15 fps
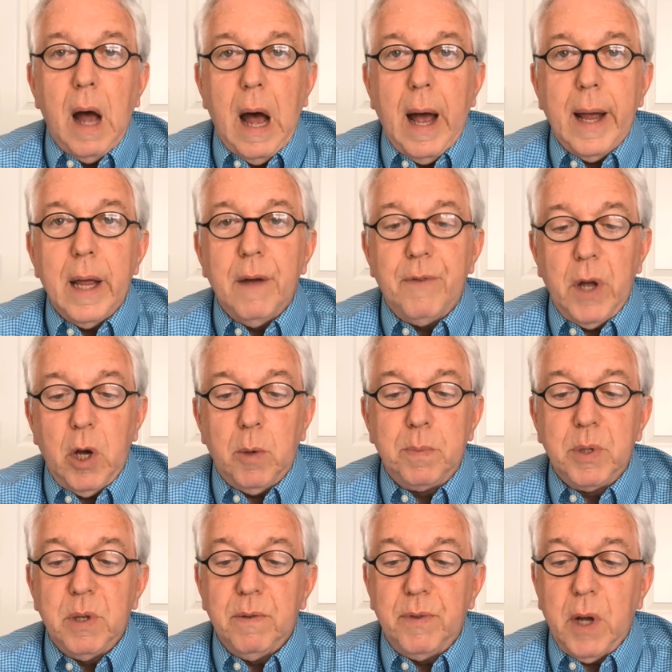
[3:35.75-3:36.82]
I have
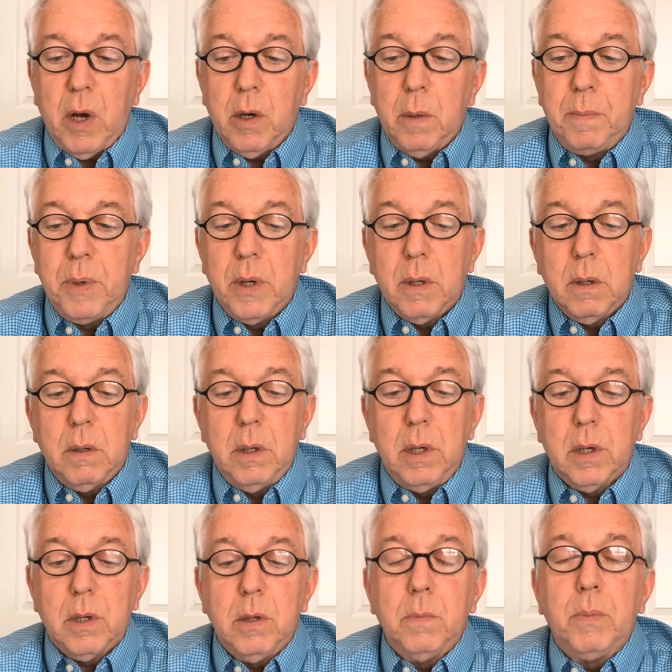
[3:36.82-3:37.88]
helped develop
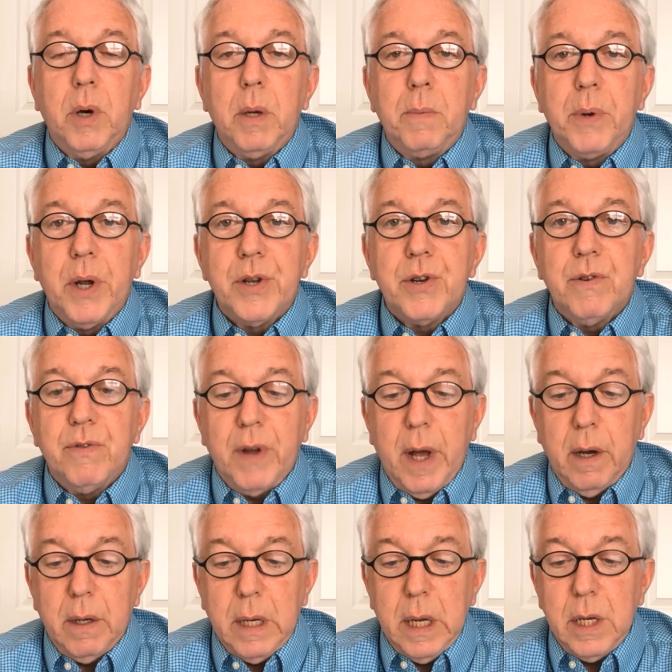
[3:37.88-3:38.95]
clinical blood pressure
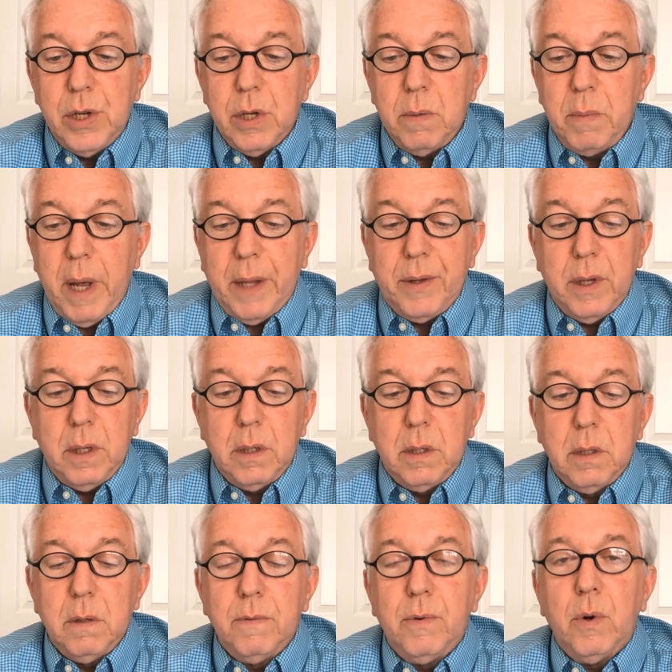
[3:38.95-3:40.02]
validation
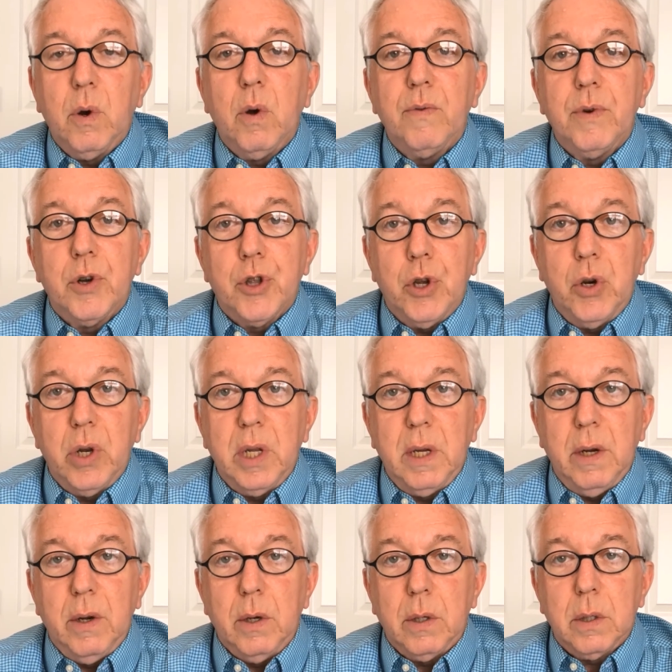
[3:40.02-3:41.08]
methods for over 30
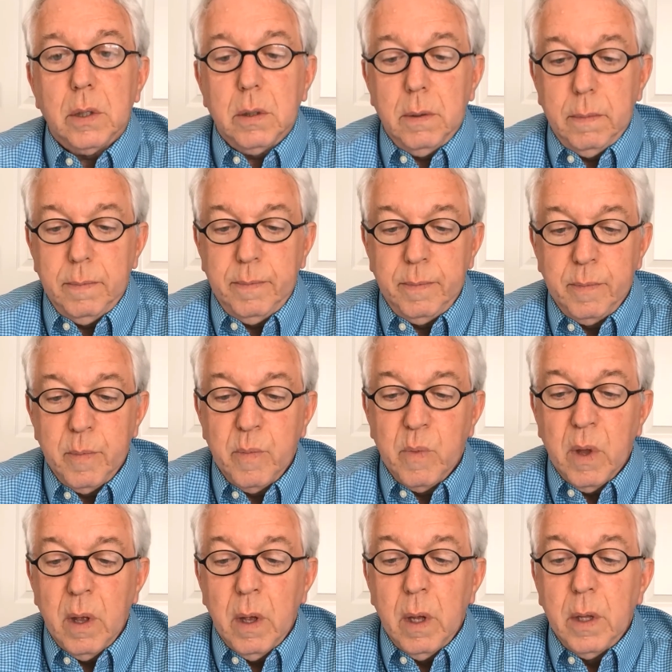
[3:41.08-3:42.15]
years.
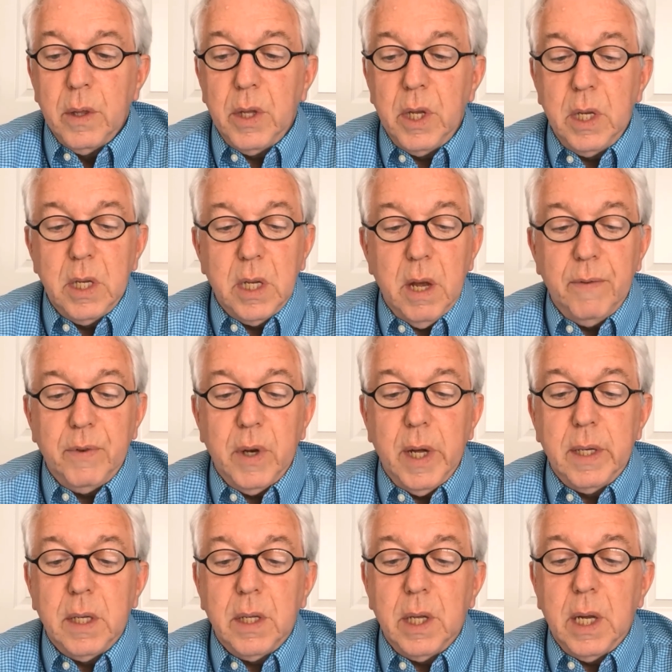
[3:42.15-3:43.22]
These have
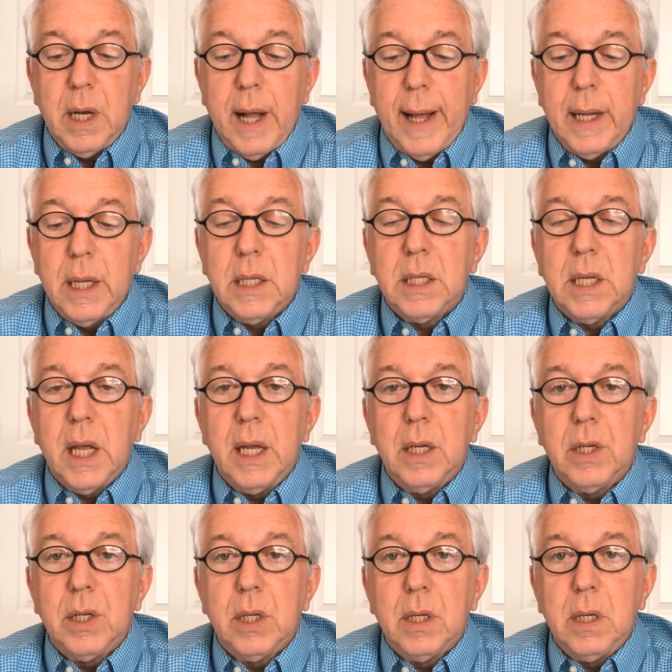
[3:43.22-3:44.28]
led to the United
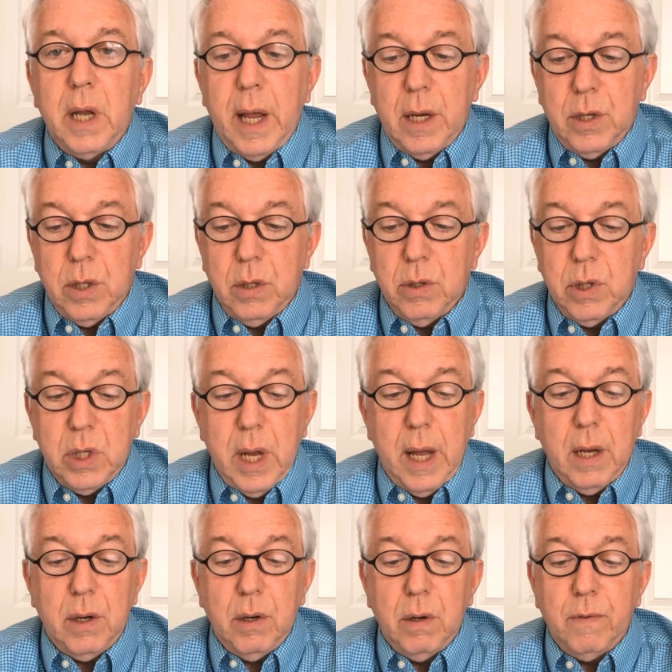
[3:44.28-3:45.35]
States national
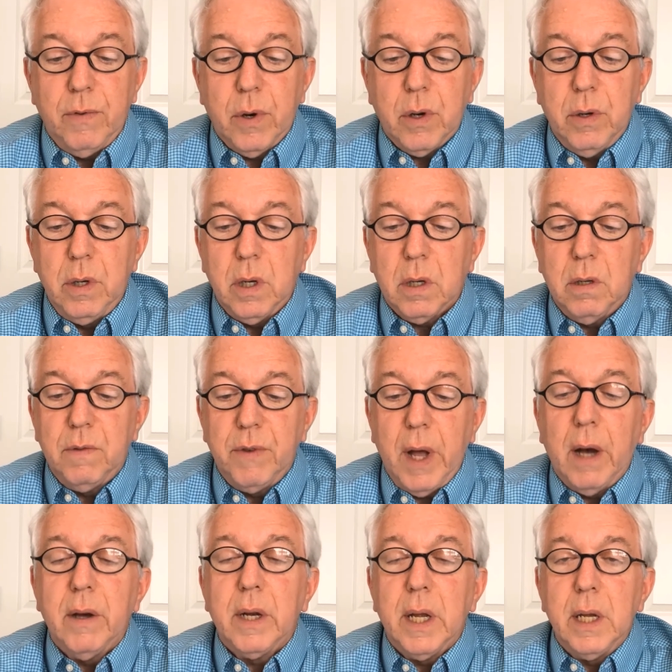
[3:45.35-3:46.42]
standard for clinical
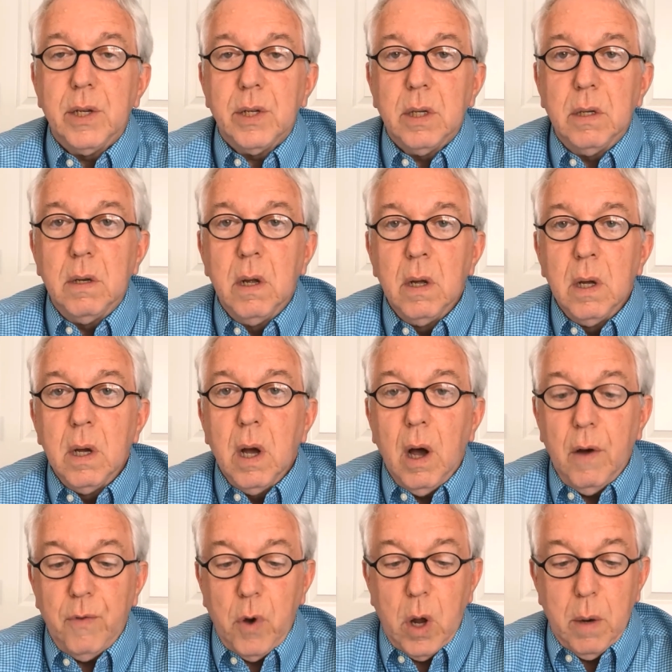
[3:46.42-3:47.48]
validation
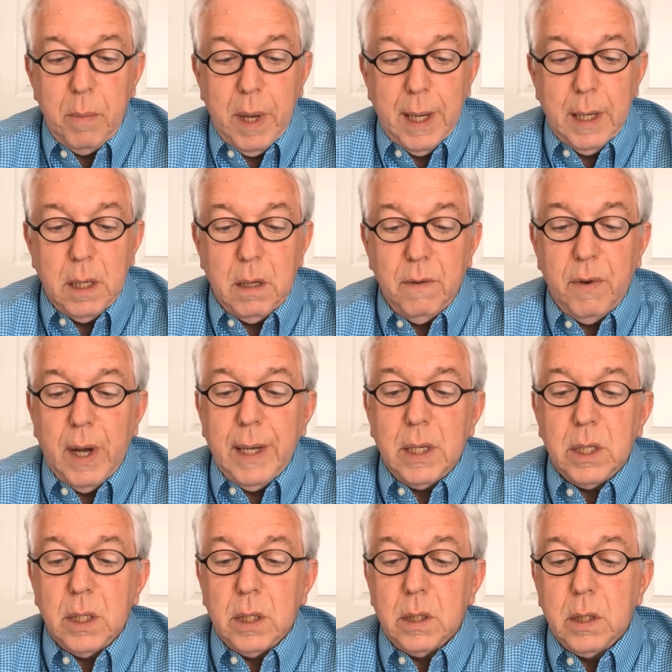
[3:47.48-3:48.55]
of automated
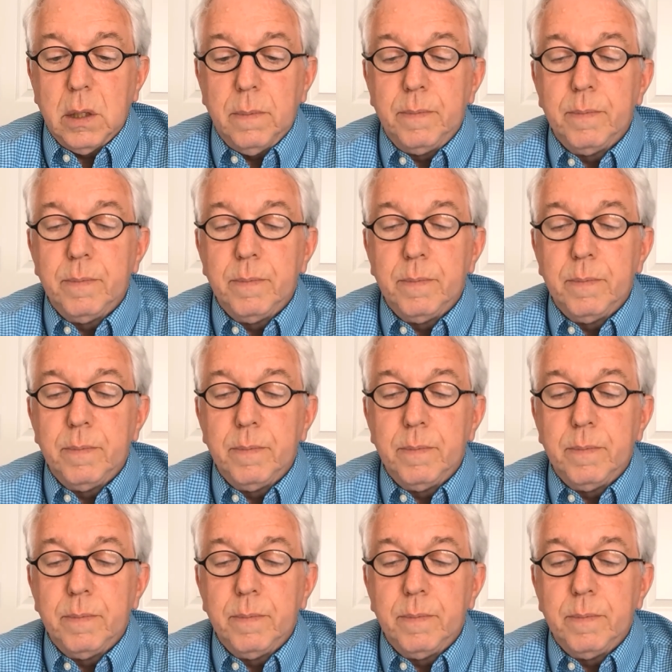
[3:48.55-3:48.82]
devices.